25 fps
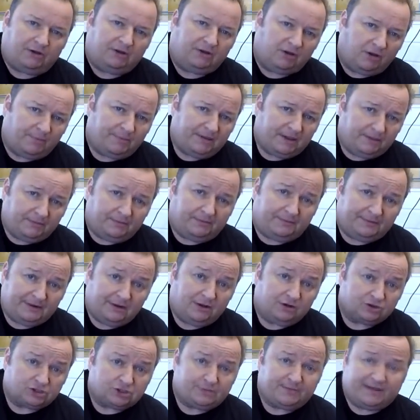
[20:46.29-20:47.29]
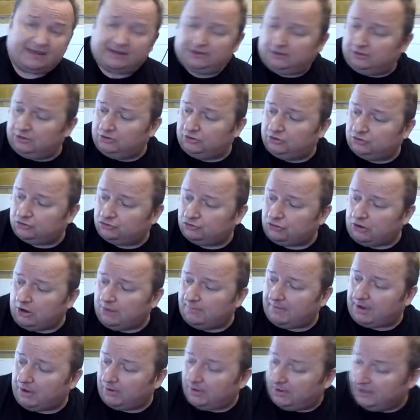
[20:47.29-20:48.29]
A lot of people have been asked about the trotter
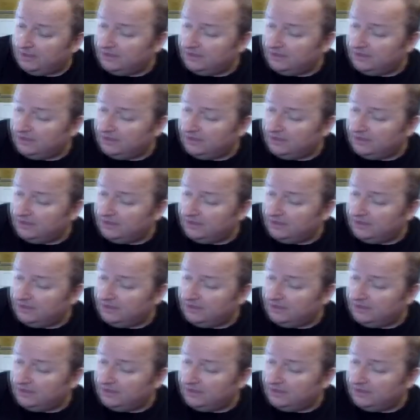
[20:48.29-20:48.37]
mower.